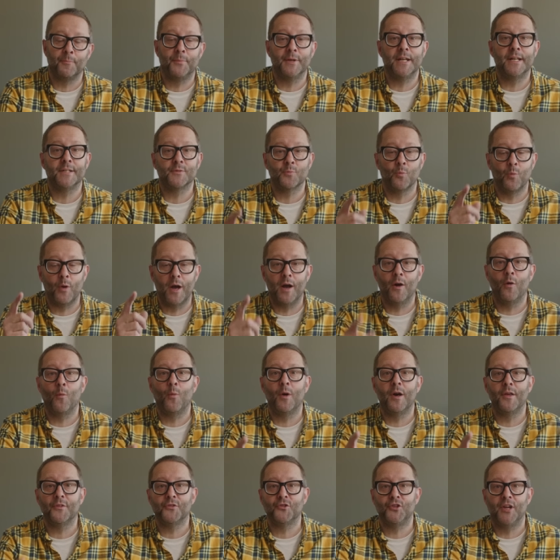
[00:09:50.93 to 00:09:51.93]
but it's well
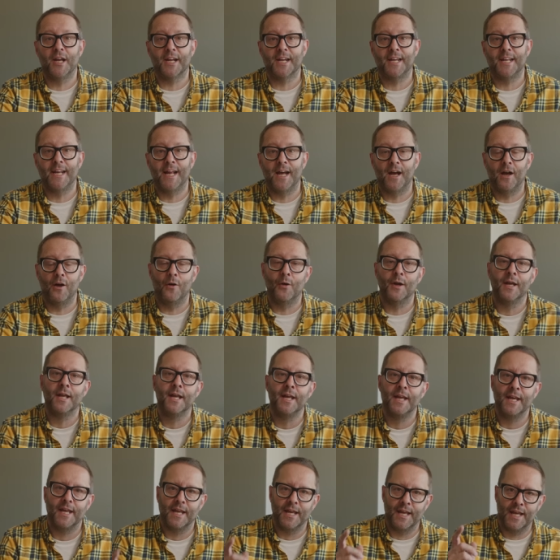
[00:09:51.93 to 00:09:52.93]
worth checking out
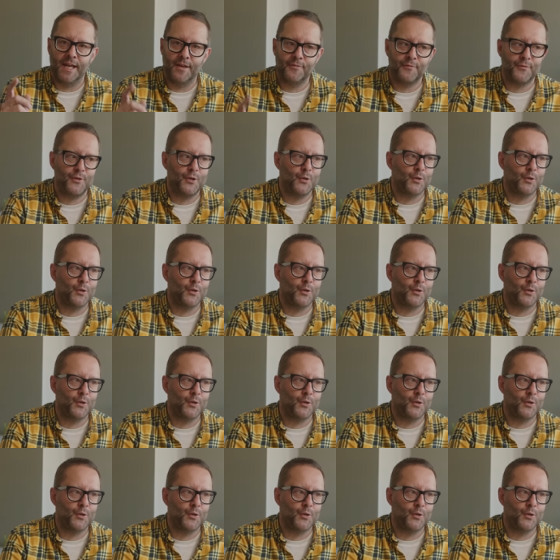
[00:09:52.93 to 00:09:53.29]
if